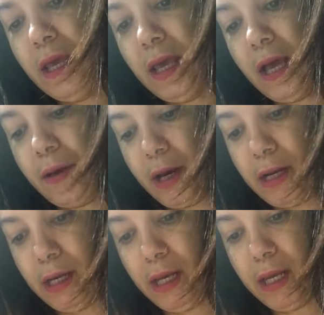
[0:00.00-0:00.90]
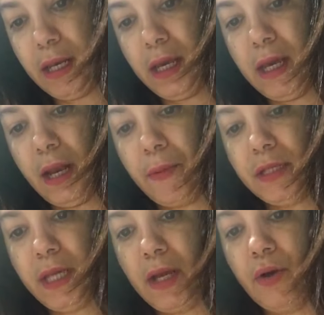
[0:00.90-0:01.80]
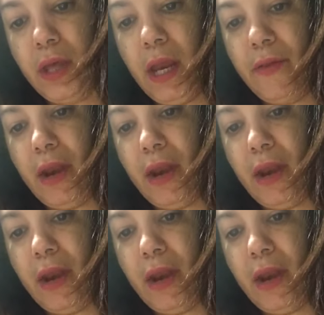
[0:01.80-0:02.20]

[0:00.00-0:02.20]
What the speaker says: I'm gonna clean it, and I'm gonna take all the hair